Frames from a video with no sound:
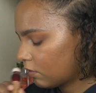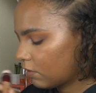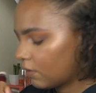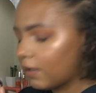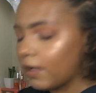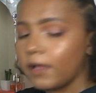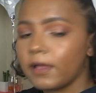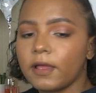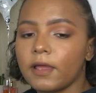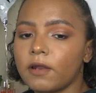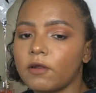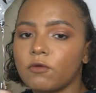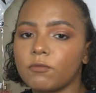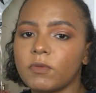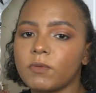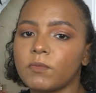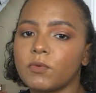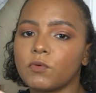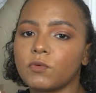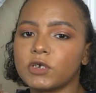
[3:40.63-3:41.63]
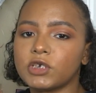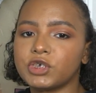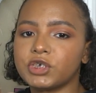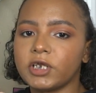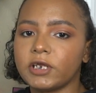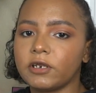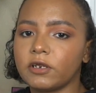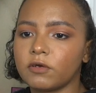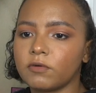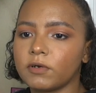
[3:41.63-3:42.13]
I, I don't remember what
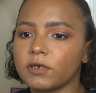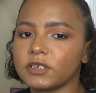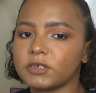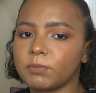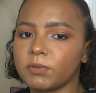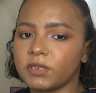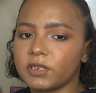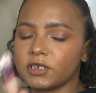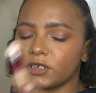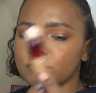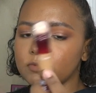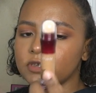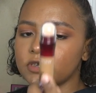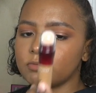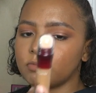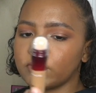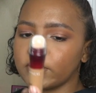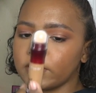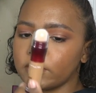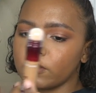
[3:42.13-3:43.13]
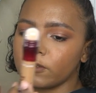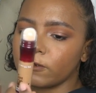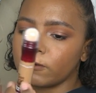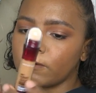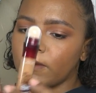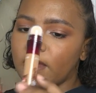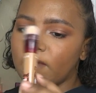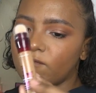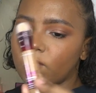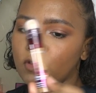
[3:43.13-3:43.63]
shade it was, but this one's brand new. I
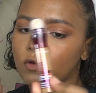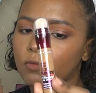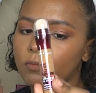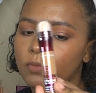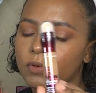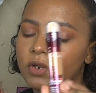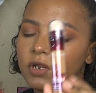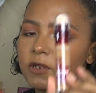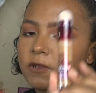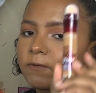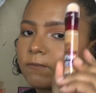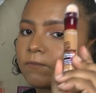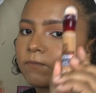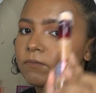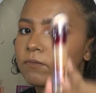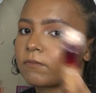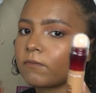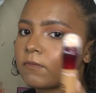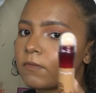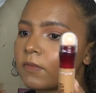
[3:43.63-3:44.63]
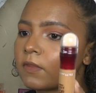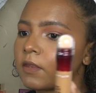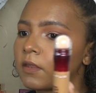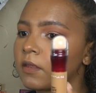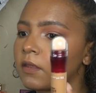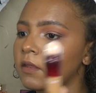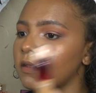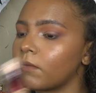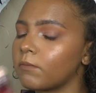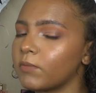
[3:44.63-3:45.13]
haven't opened it
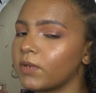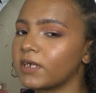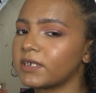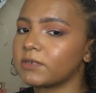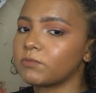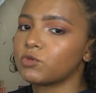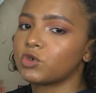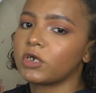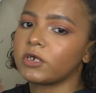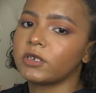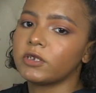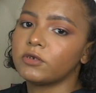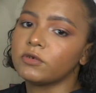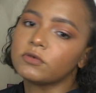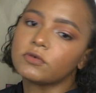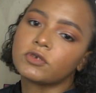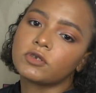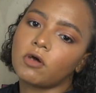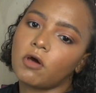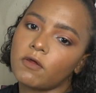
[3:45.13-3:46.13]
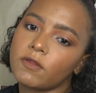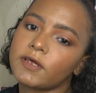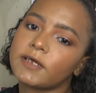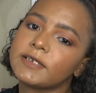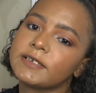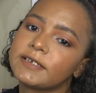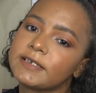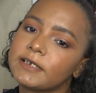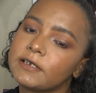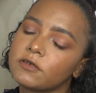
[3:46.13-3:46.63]
because I'm trying to use all the
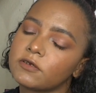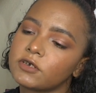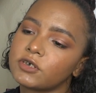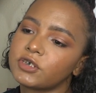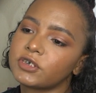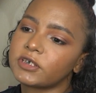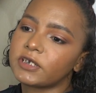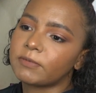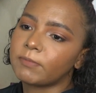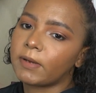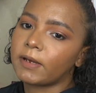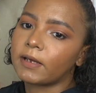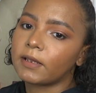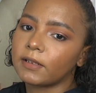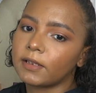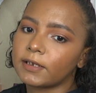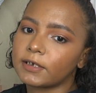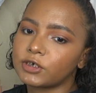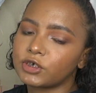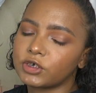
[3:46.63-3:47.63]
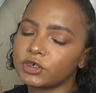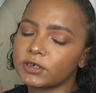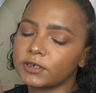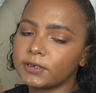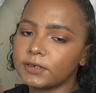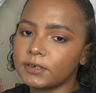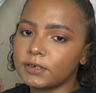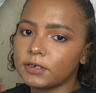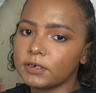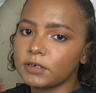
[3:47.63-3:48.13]
concealers in my collection
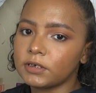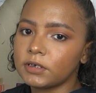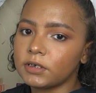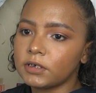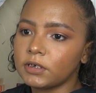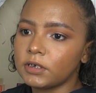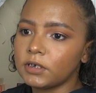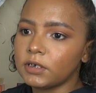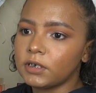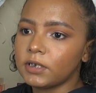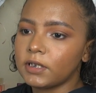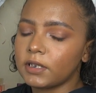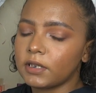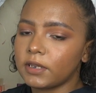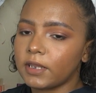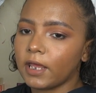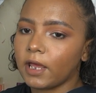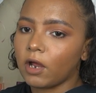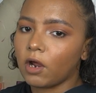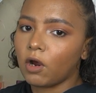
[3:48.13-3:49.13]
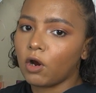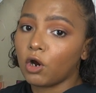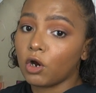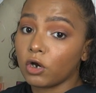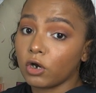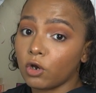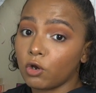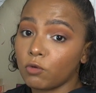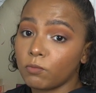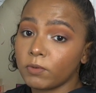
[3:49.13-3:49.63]
that are
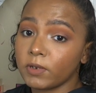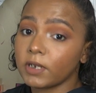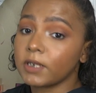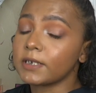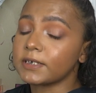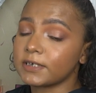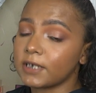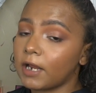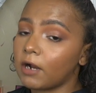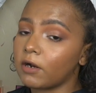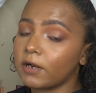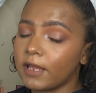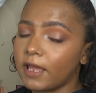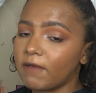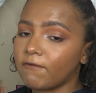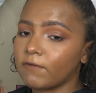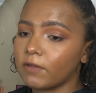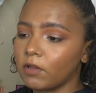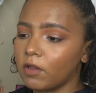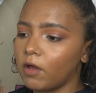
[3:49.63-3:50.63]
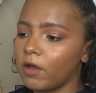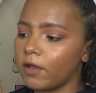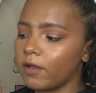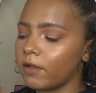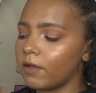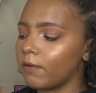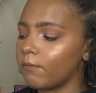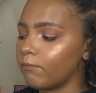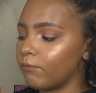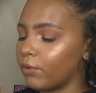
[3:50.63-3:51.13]
open because I already have a lot.
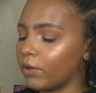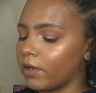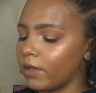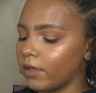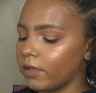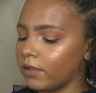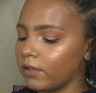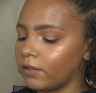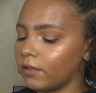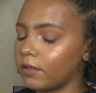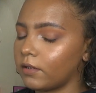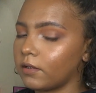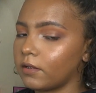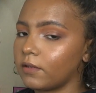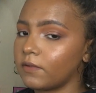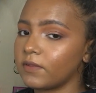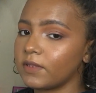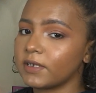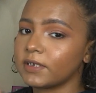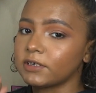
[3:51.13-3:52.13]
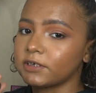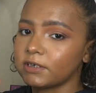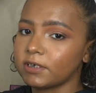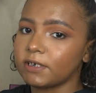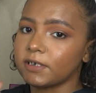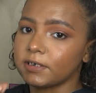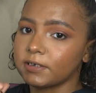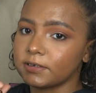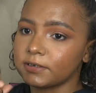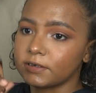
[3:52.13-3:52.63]
But this
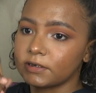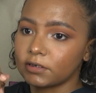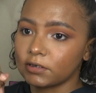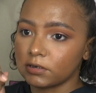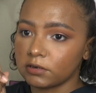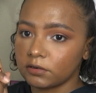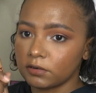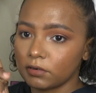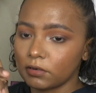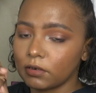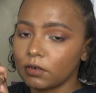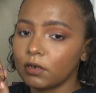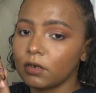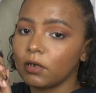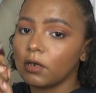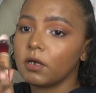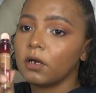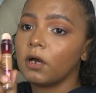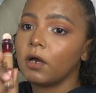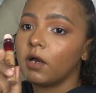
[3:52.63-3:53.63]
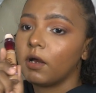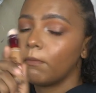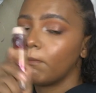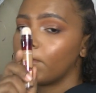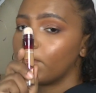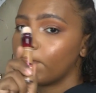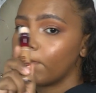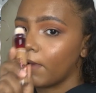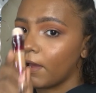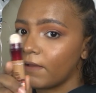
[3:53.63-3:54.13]
is
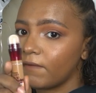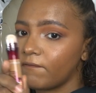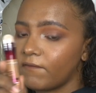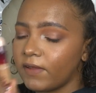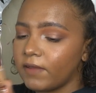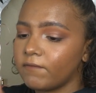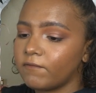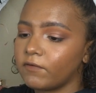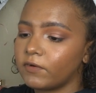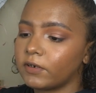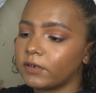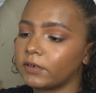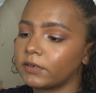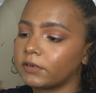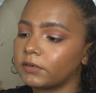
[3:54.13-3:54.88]
my favorite.